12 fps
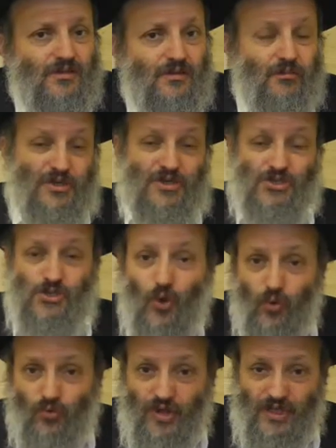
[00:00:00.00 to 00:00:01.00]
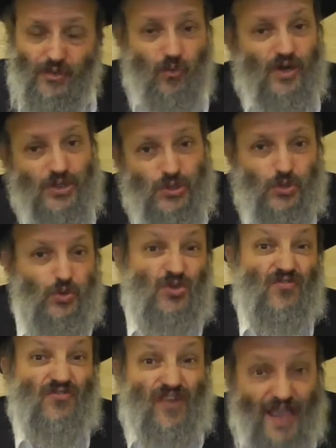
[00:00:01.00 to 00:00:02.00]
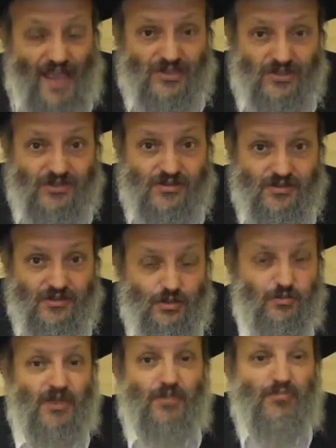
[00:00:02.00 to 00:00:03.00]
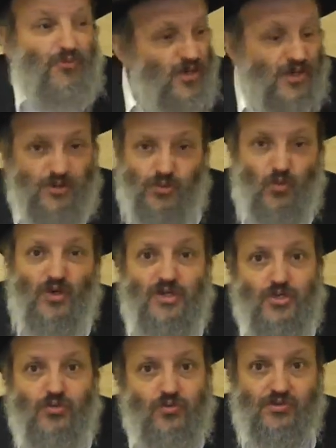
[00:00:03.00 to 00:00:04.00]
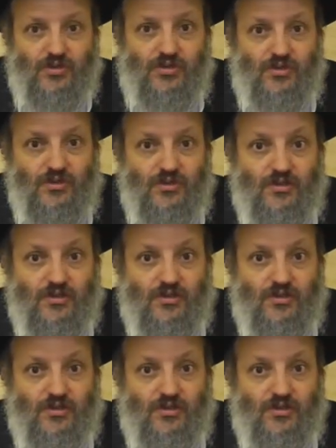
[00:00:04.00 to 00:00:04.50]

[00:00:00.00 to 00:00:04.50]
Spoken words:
But there's no rain, what do? You fast? You make prayers, what are you doing?"